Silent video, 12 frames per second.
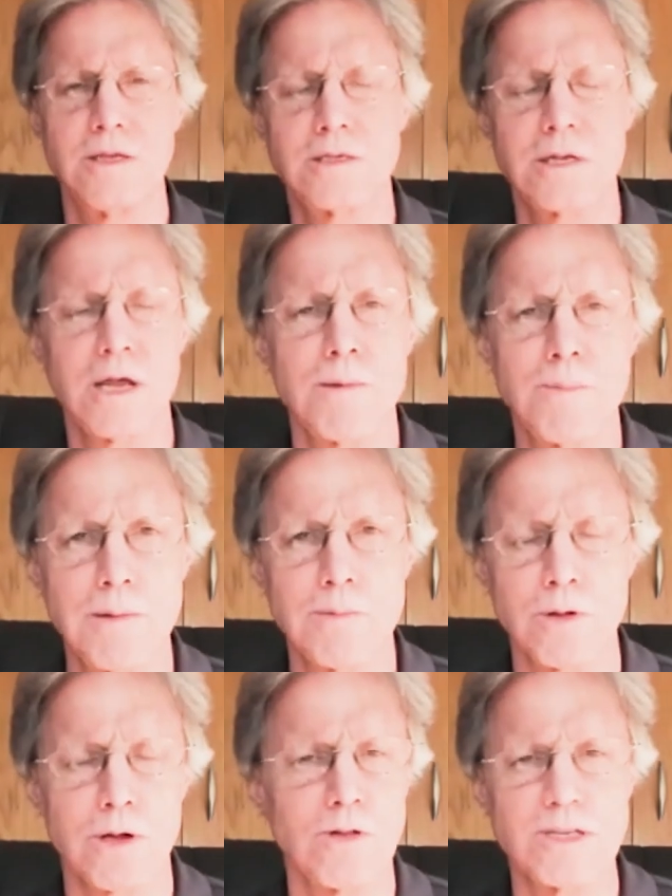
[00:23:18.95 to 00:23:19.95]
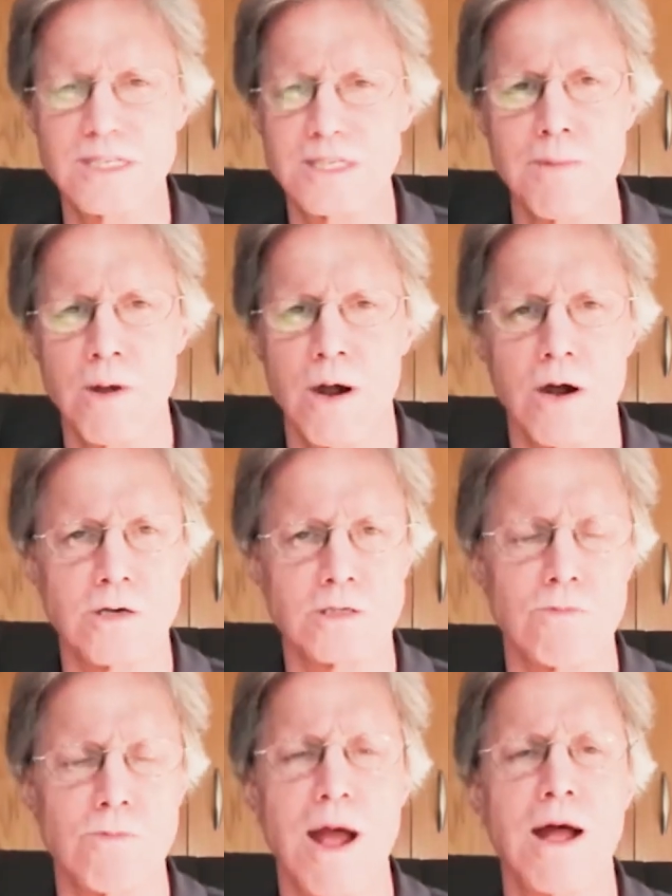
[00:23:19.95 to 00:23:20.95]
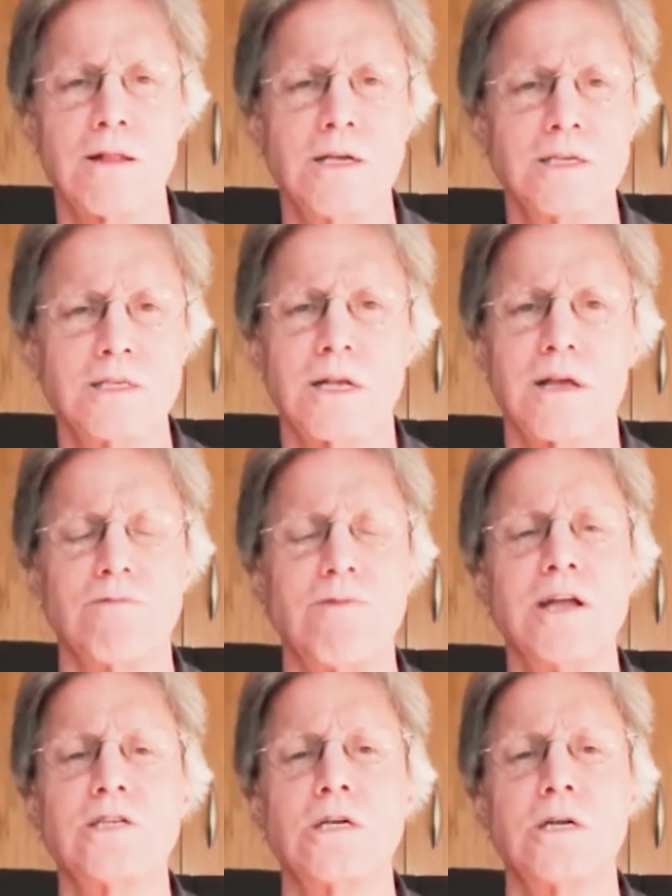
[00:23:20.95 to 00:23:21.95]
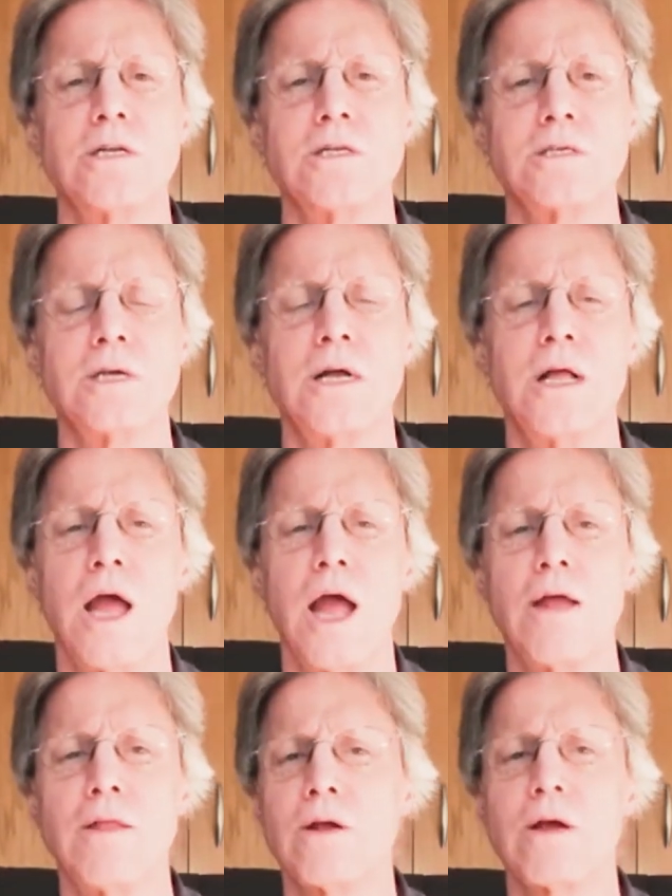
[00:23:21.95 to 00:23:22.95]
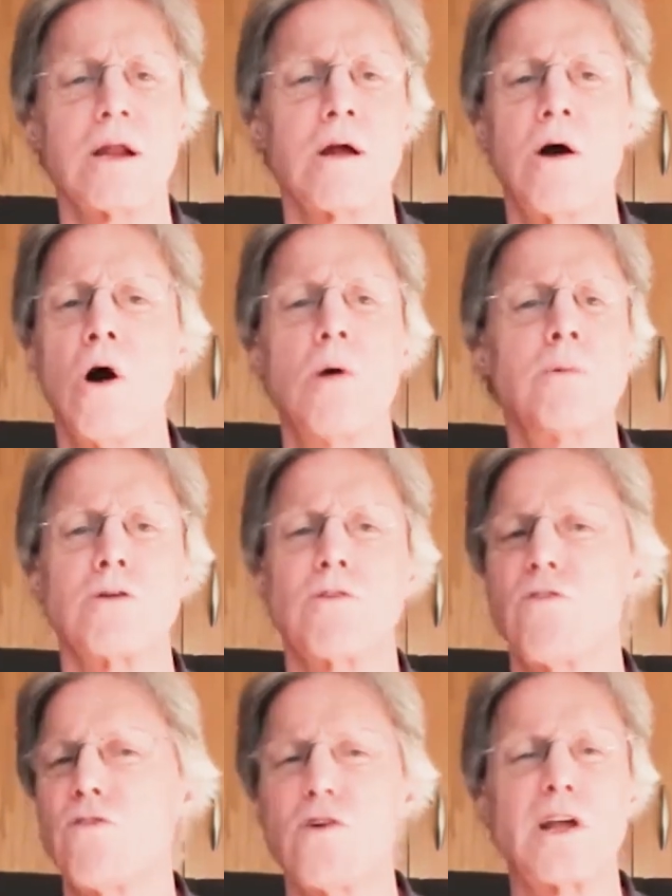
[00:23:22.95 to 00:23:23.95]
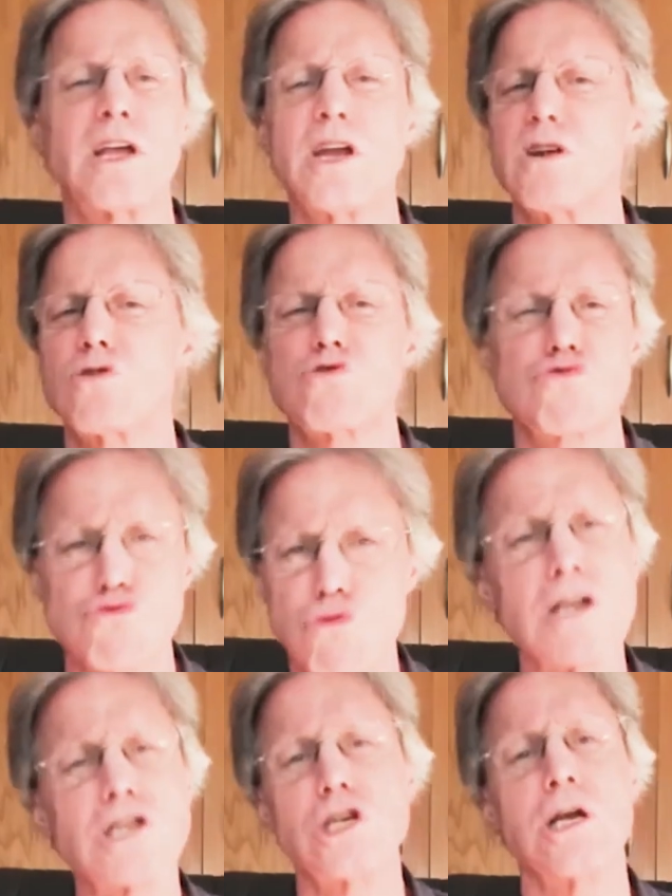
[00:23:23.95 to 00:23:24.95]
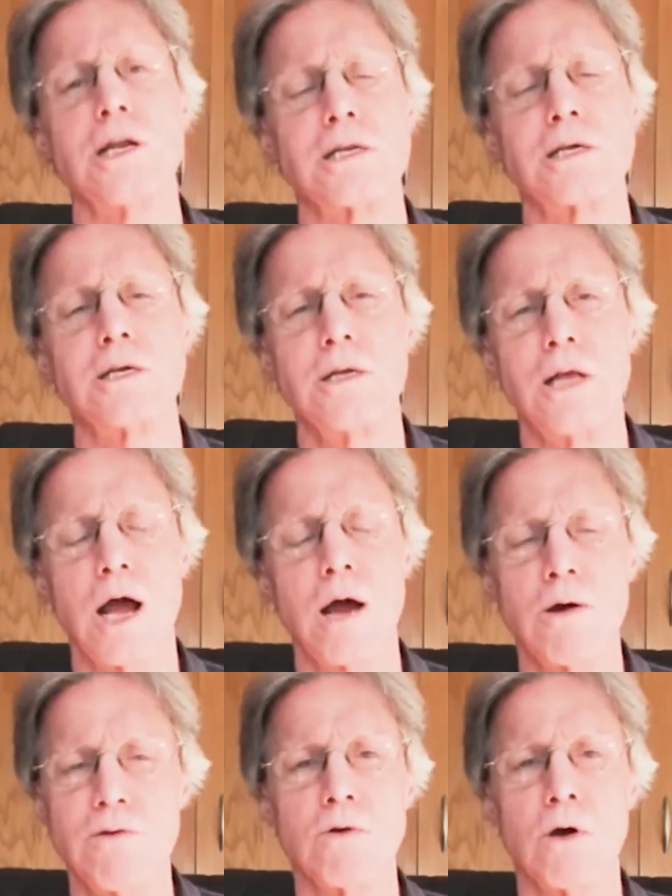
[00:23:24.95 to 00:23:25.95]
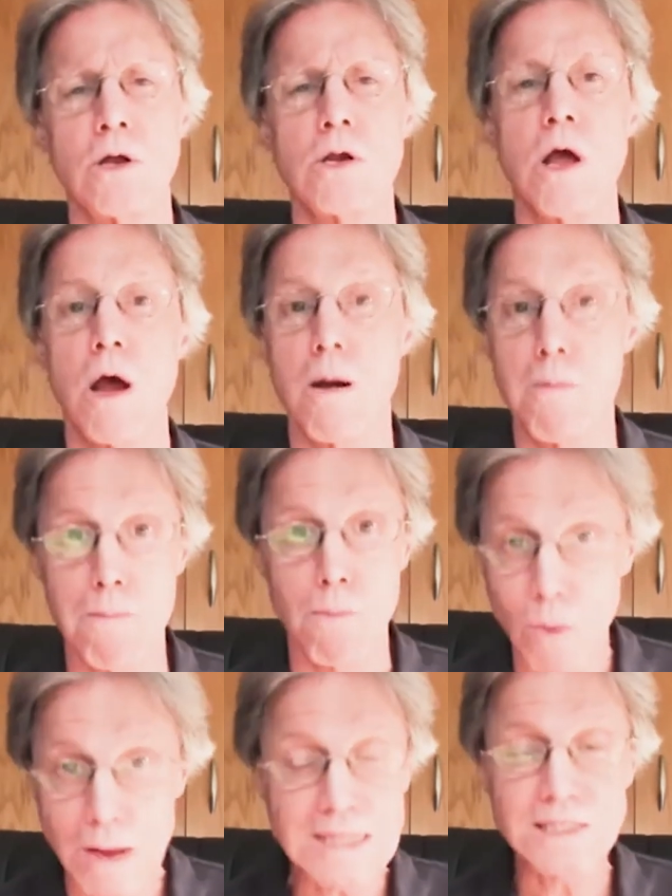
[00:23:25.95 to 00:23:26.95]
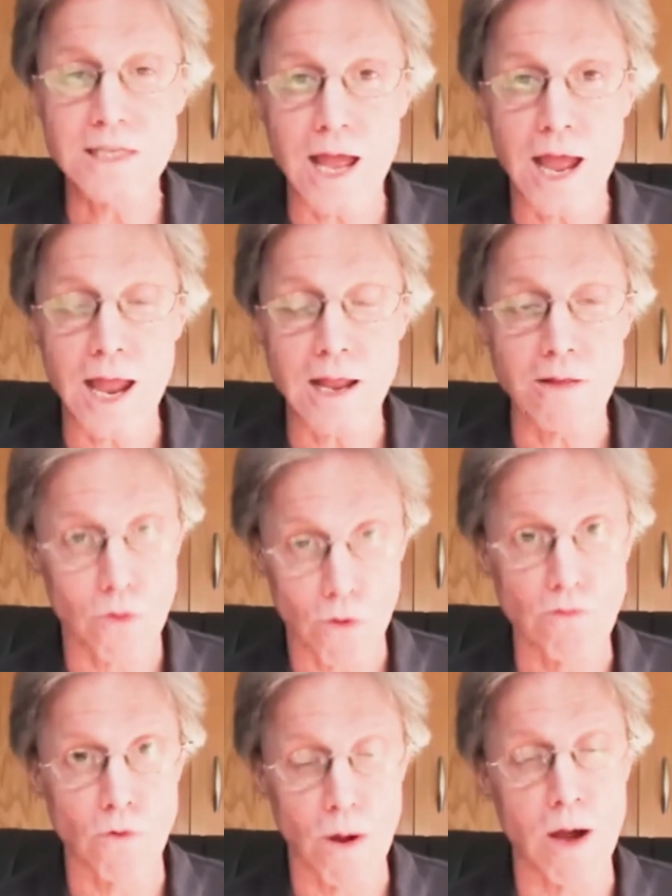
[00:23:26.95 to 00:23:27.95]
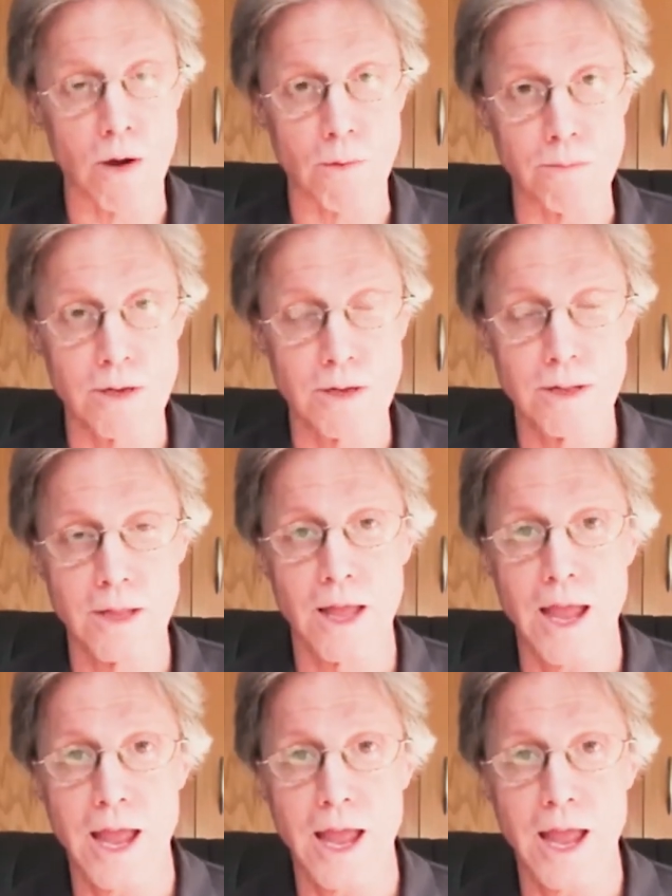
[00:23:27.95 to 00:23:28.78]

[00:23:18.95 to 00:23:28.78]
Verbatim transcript: These are the kind of people that go to the seminars, the rallies, the conventions, and they're going to go home and freaking crush it. However, on Wednesday, they're overwhelmed.